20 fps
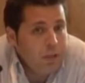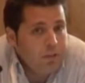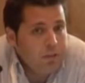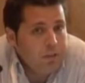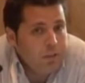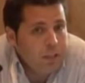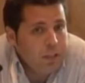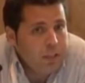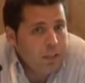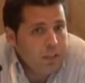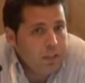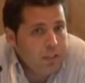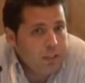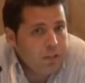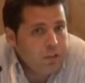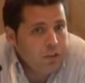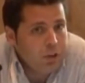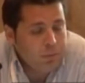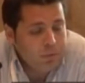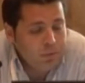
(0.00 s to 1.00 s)
have created a
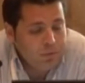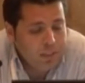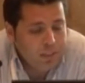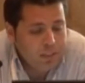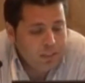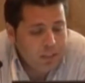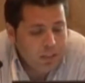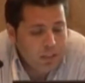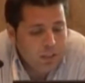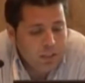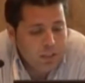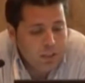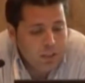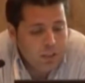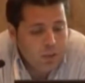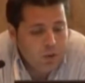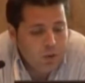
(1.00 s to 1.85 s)
disruptive technology